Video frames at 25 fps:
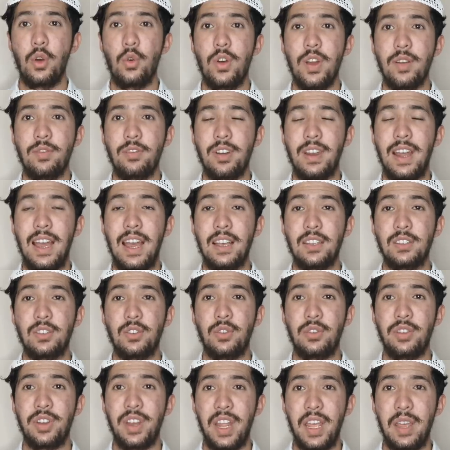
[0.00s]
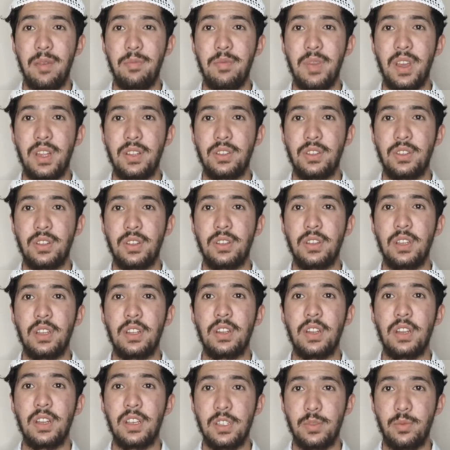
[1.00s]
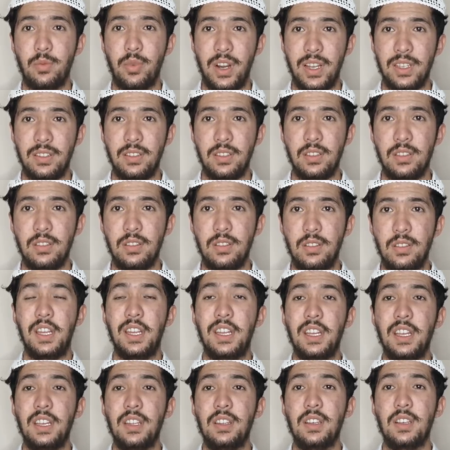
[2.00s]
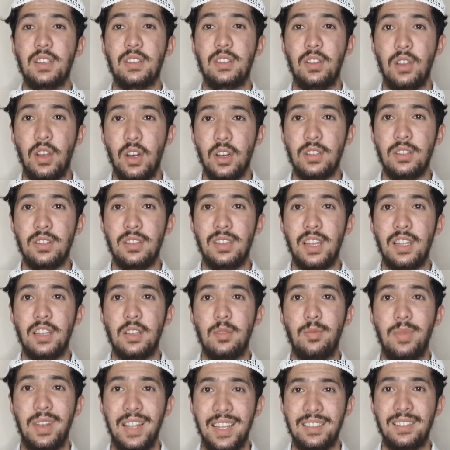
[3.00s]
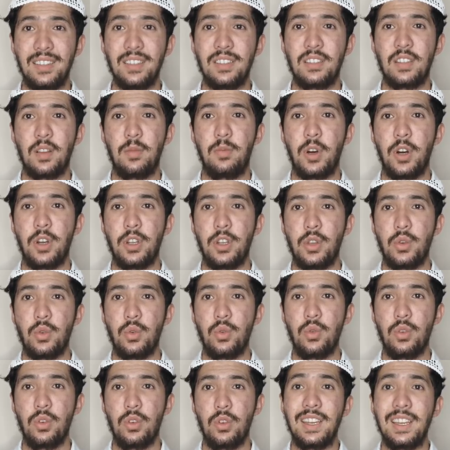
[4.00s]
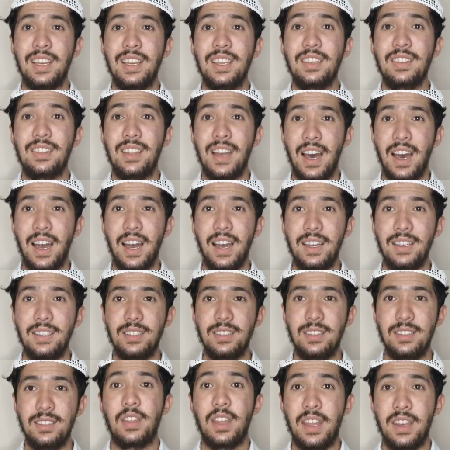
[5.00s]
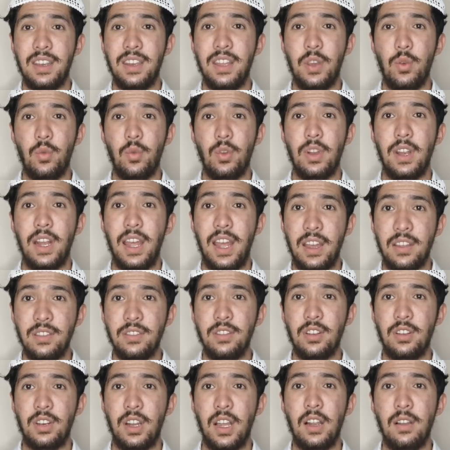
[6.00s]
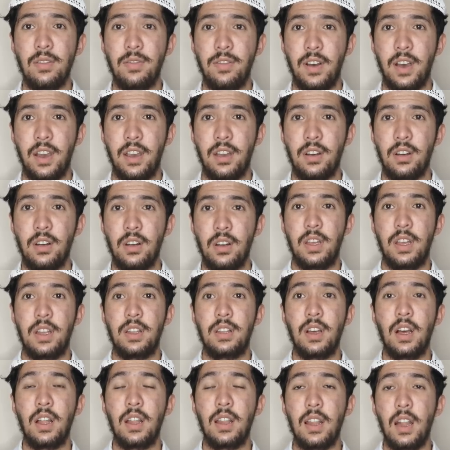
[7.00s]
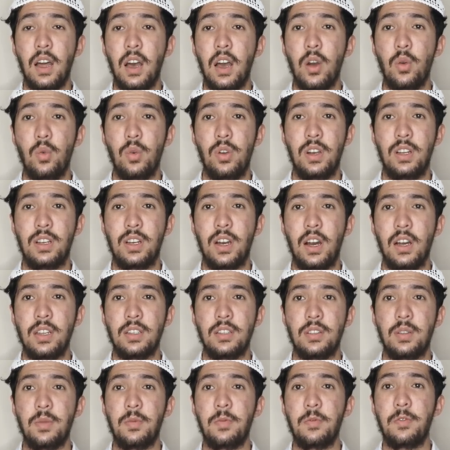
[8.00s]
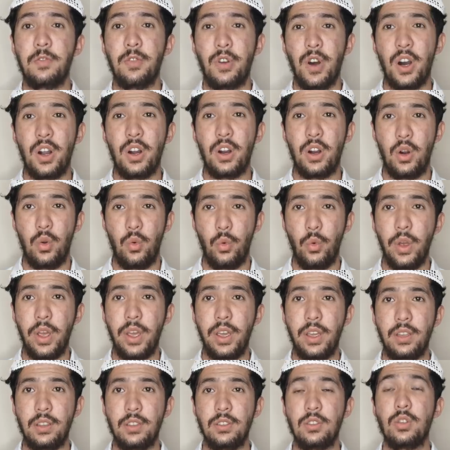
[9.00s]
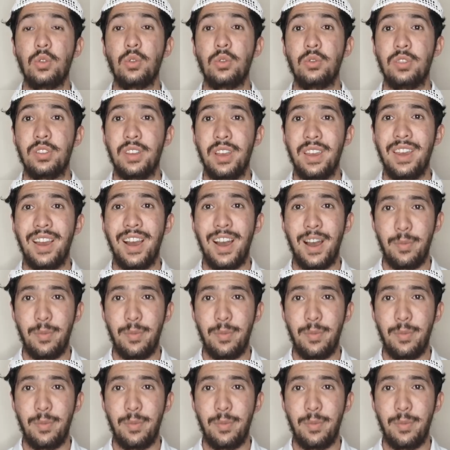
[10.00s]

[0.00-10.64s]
whoever has your name mentioned in his presence and he does not send blessings upon you and he dies, then he will enter hellfire and Allah will cast him far away. So say